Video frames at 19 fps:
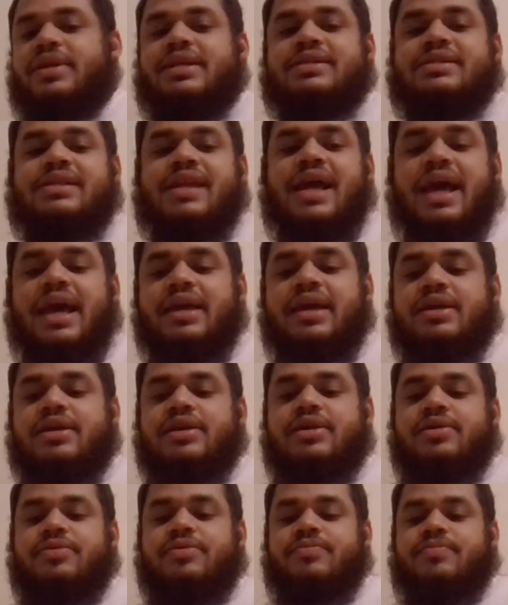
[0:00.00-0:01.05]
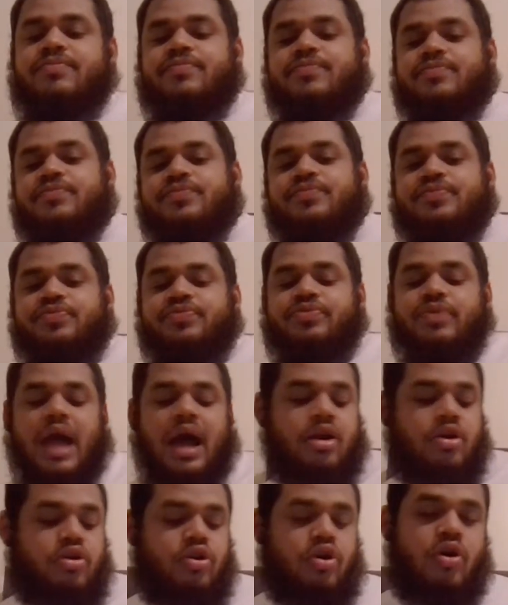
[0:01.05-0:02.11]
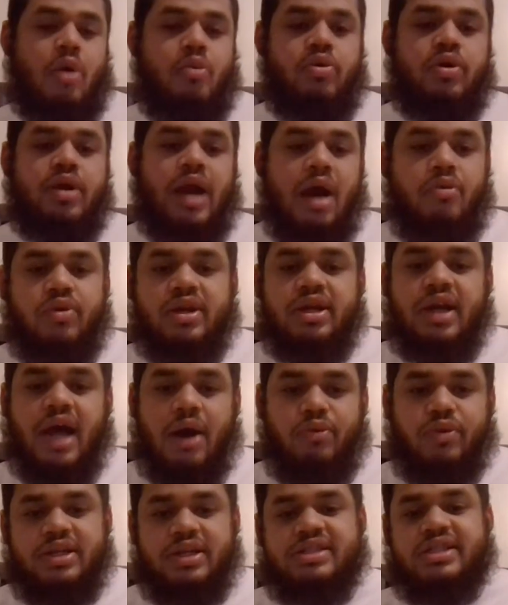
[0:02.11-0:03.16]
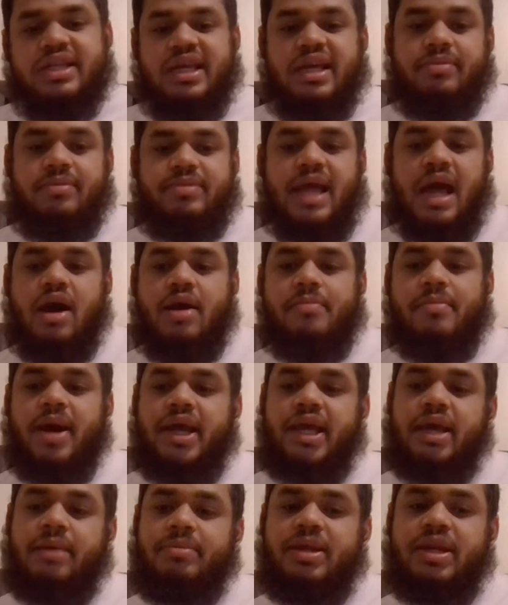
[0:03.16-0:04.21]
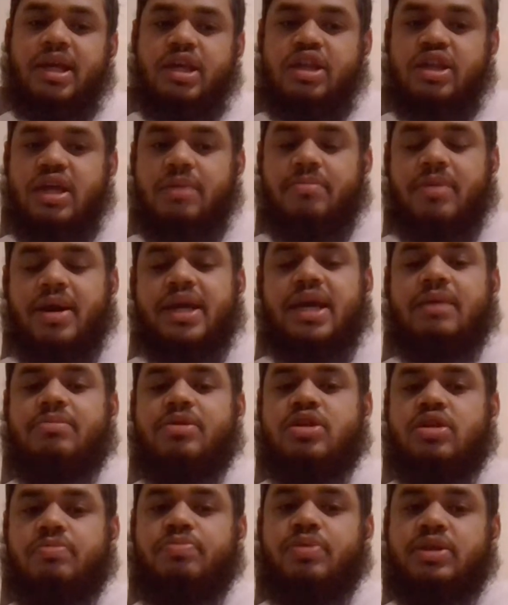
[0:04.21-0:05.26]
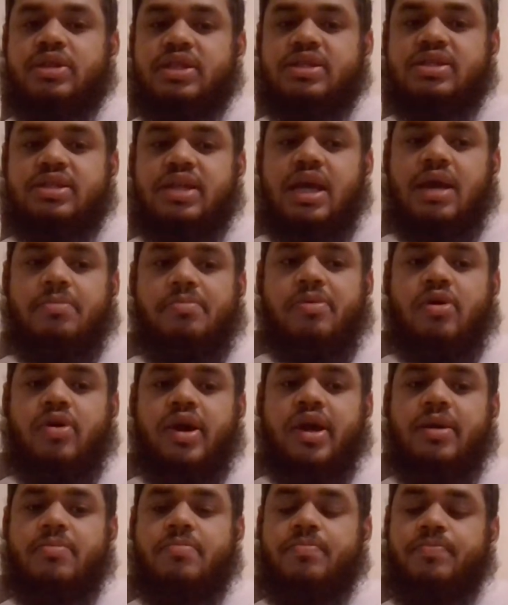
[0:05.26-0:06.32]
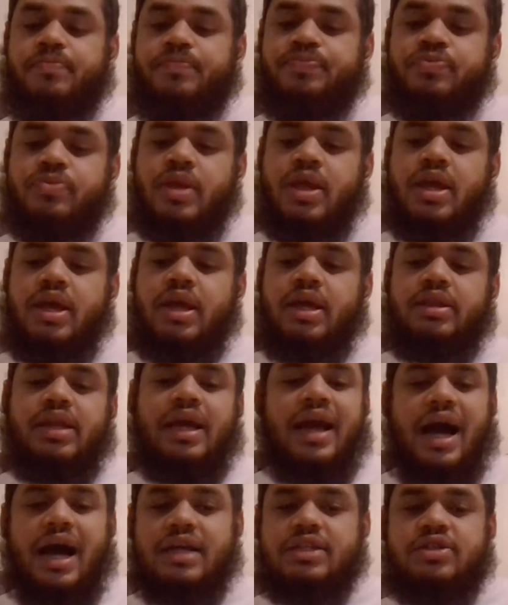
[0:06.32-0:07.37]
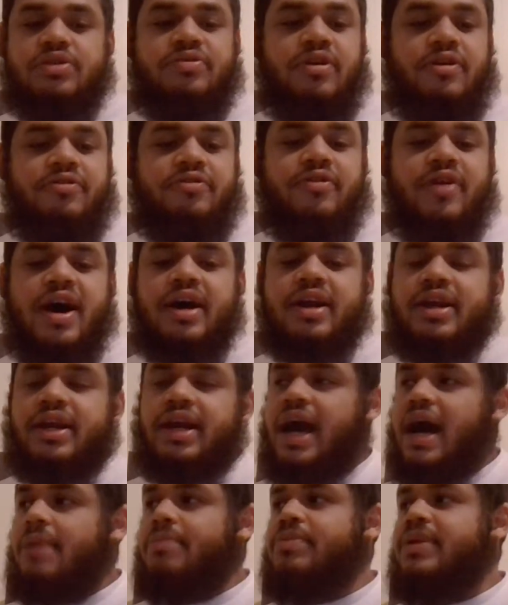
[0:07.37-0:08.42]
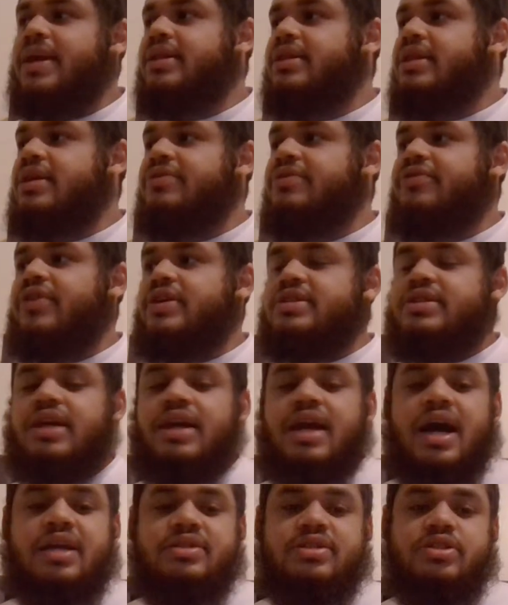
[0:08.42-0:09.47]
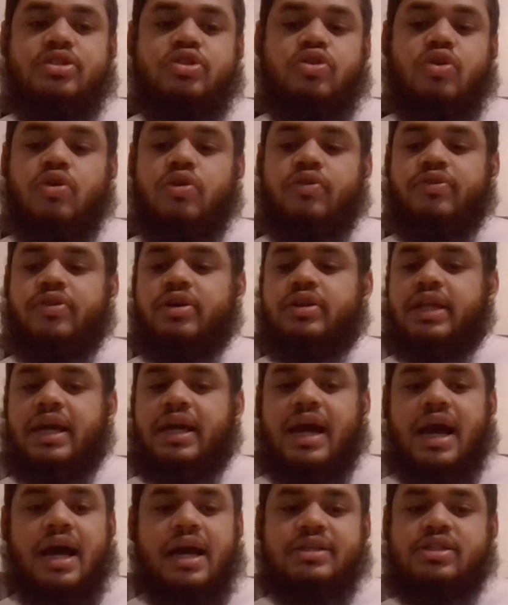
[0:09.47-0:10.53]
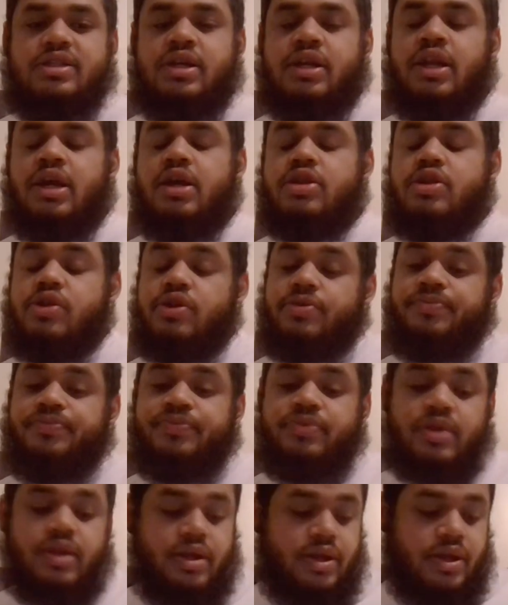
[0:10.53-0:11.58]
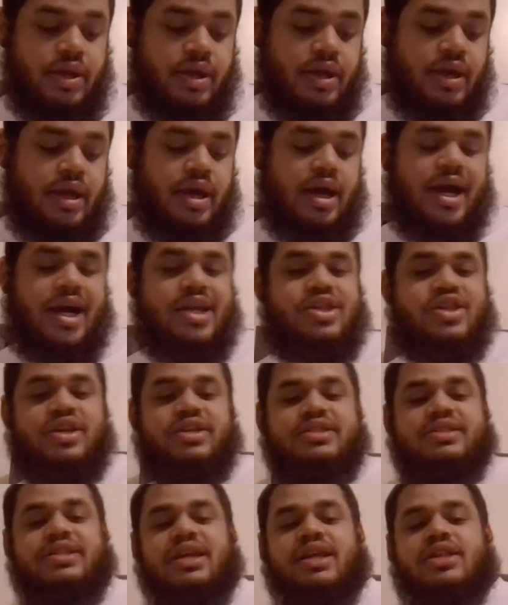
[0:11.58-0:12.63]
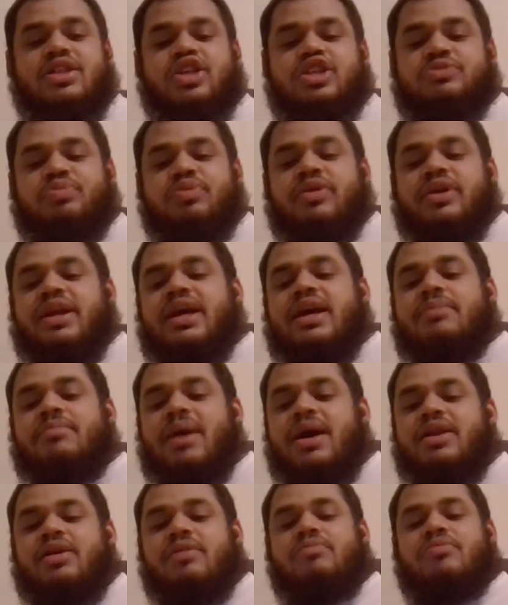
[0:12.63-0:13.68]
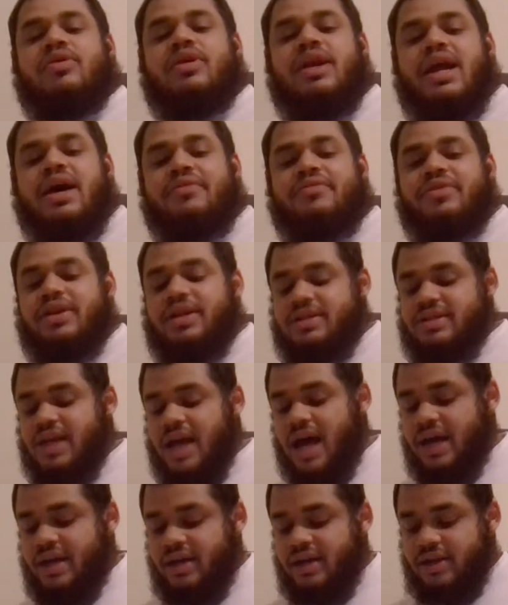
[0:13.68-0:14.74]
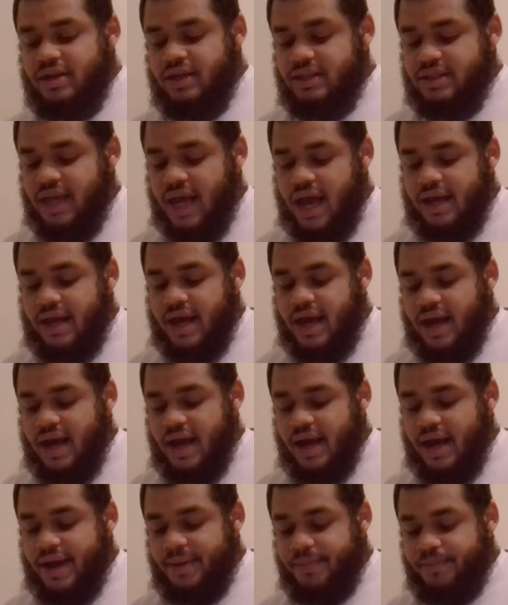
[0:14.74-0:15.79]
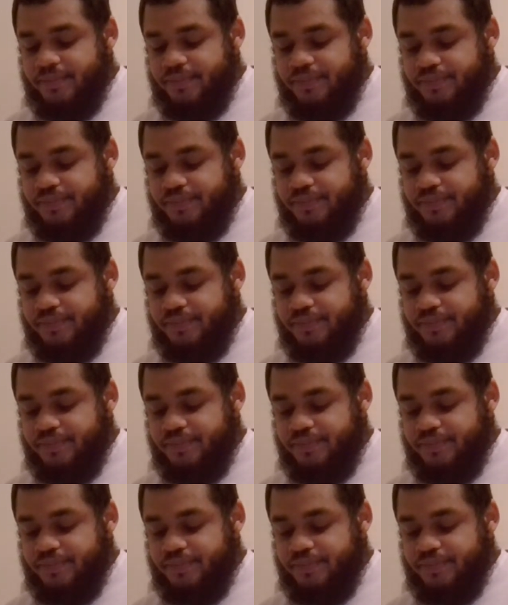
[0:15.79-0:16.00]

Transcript: but it's like I don't know. I want to see him now in Miami. This year, Miami should put the stamp on him. The guy's a rough rider. The guy played defense. The guy's a scorer. The guy's clutch. I just think just putting him at number 11 is kind of high.